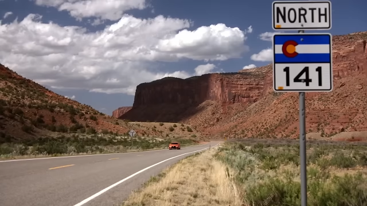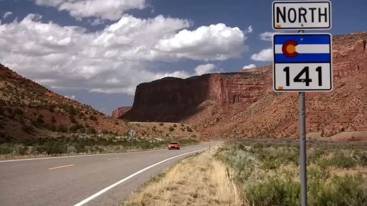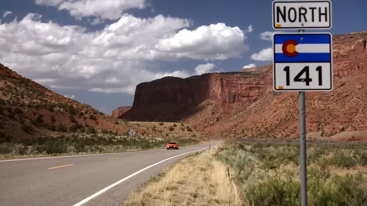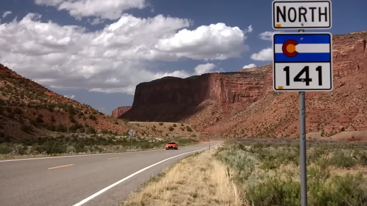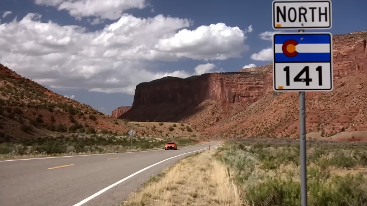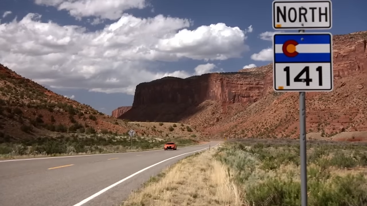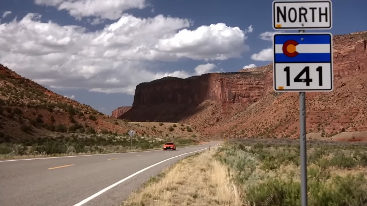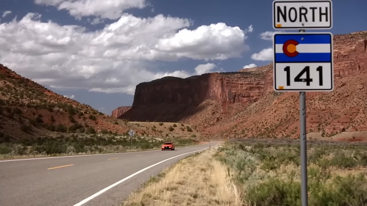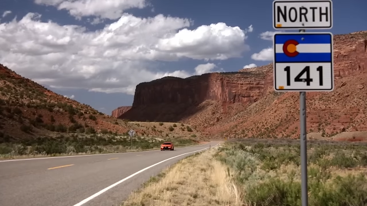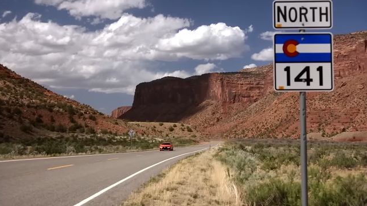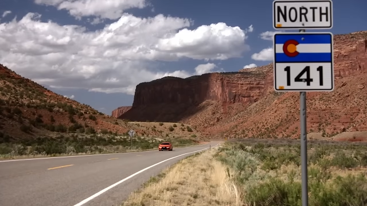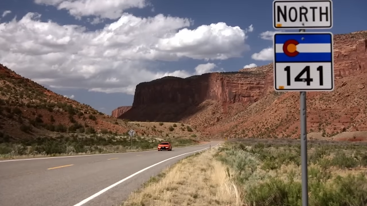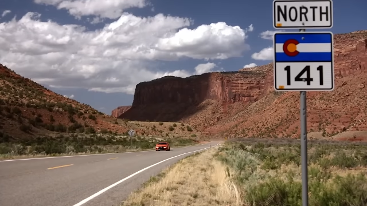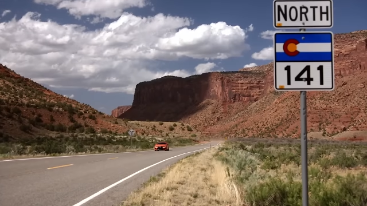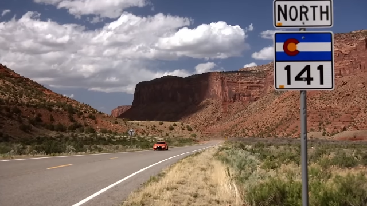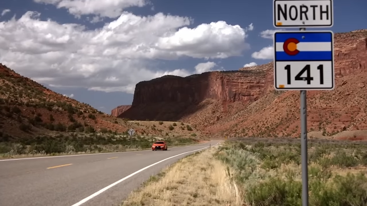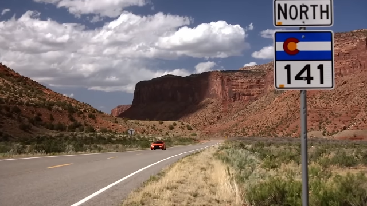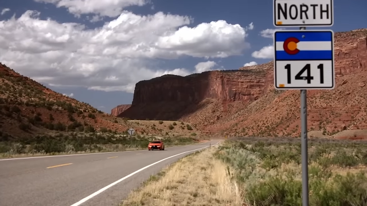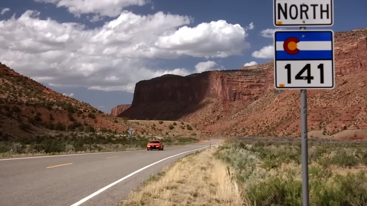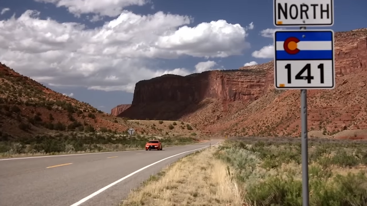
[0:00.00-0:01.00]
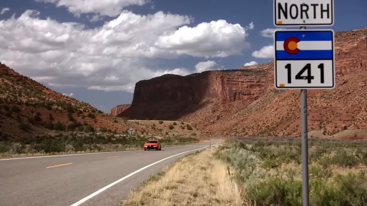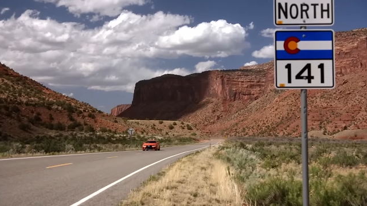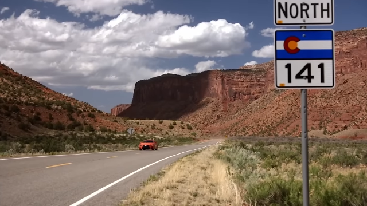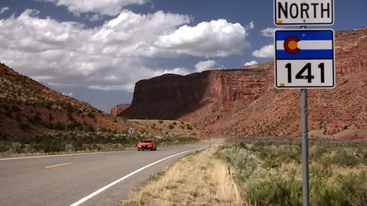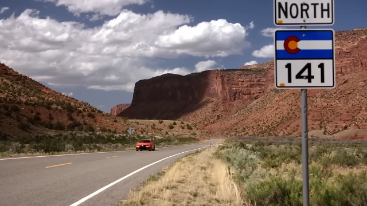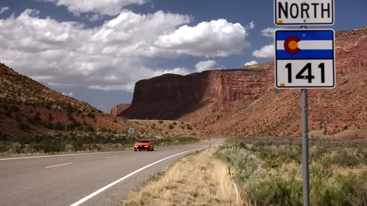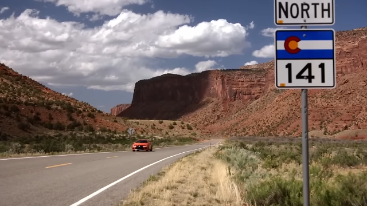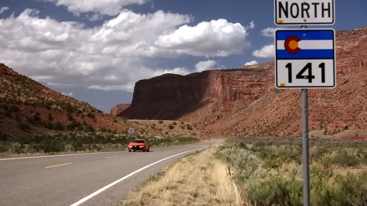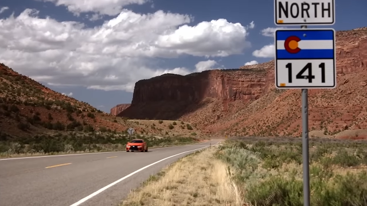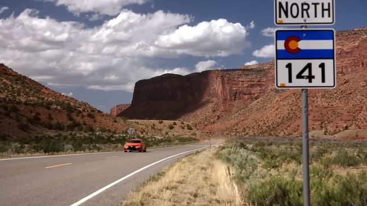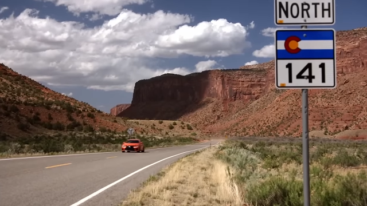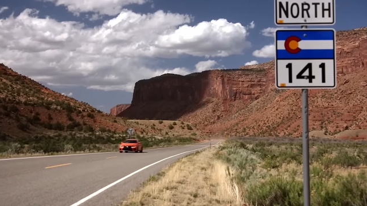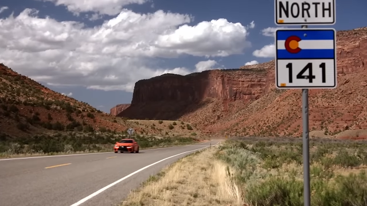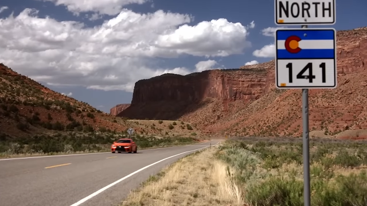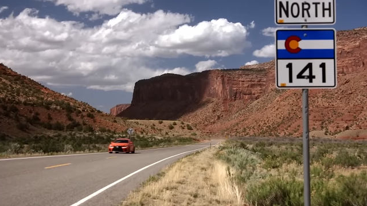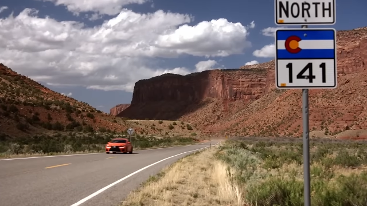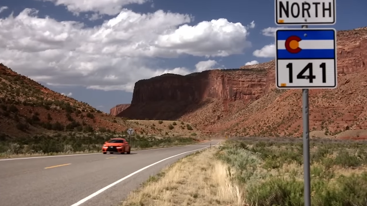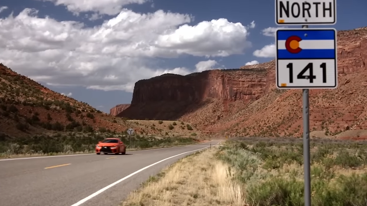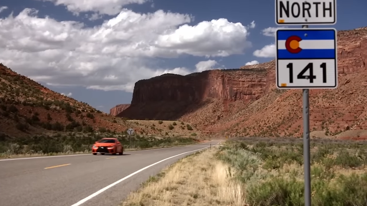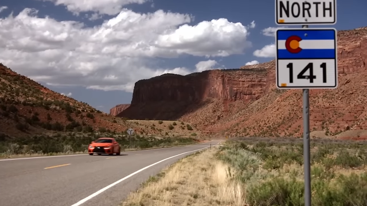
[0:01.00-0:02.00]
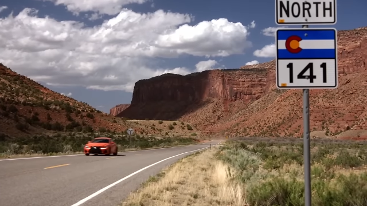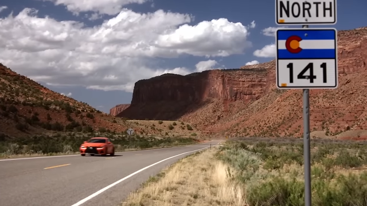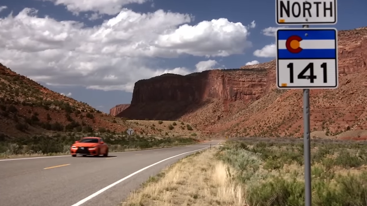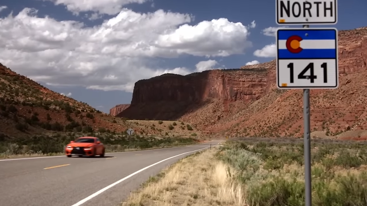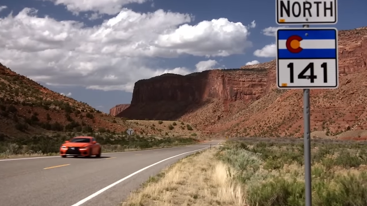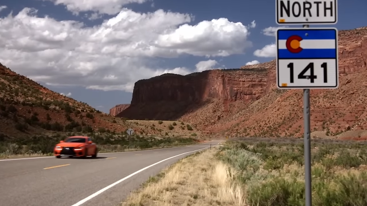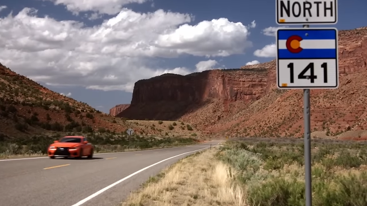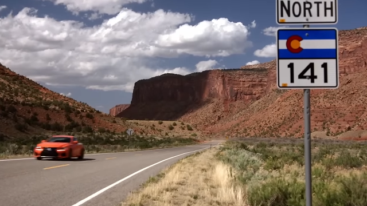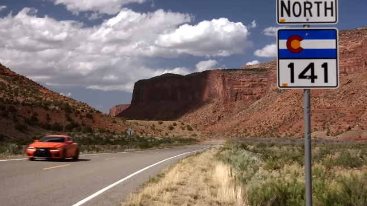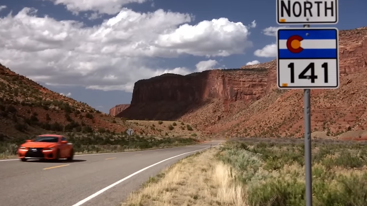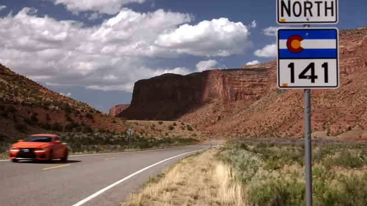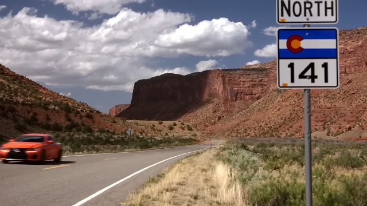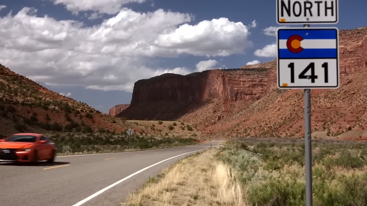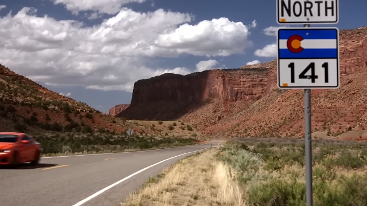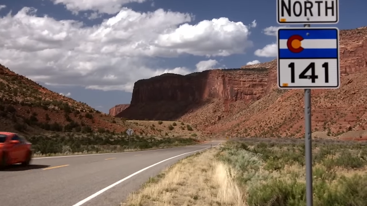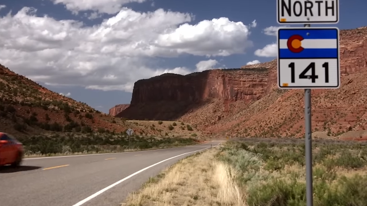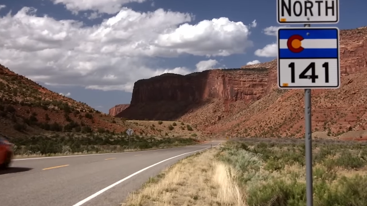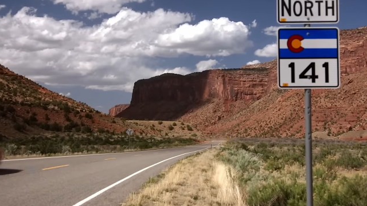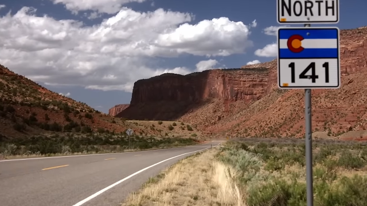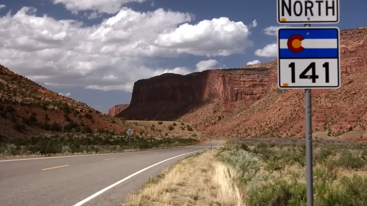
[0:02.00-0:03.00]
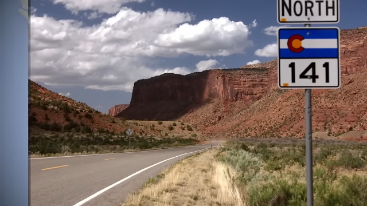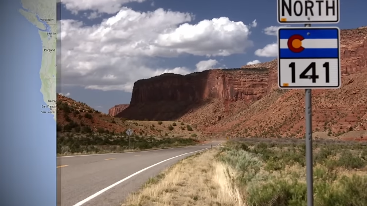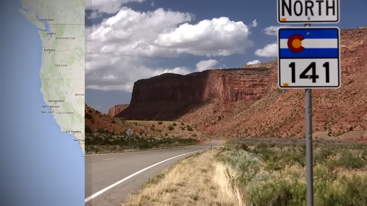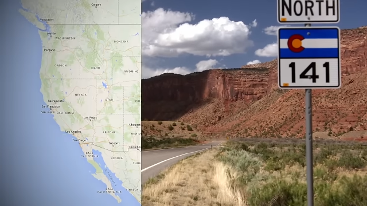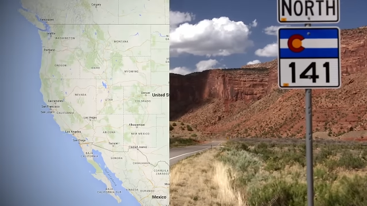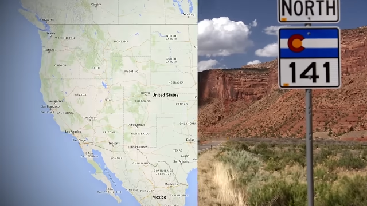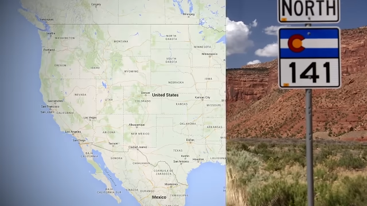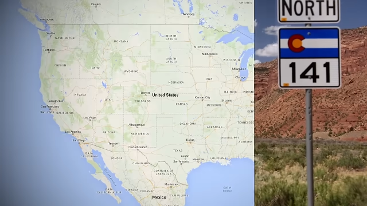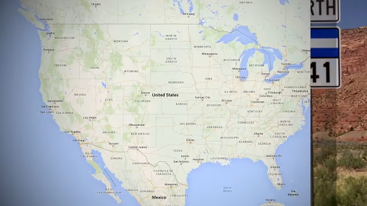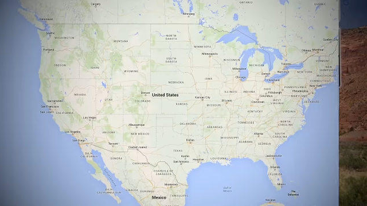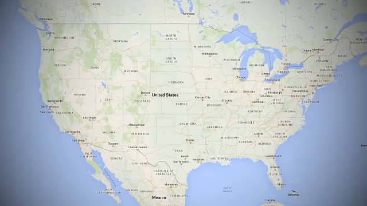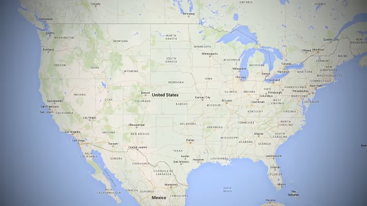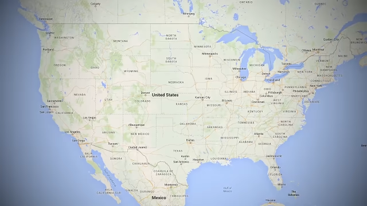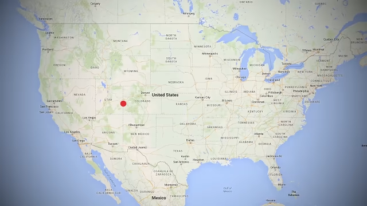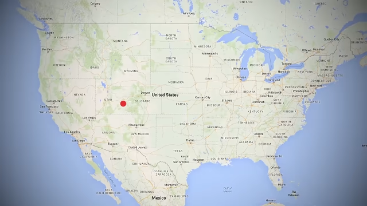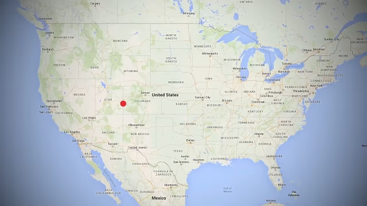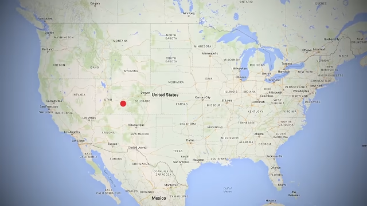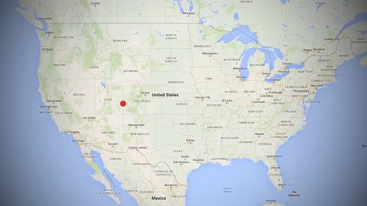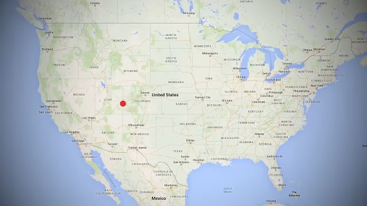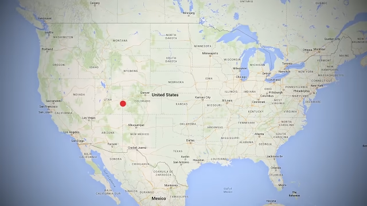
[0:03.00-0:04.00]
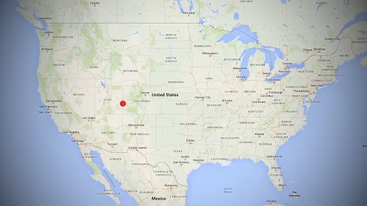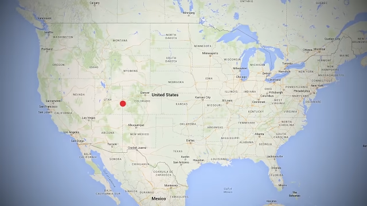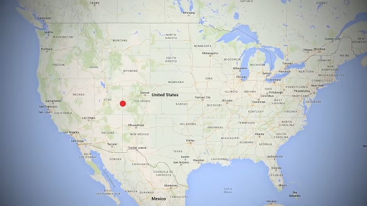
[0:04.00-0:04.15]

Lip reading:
(no speaker visible)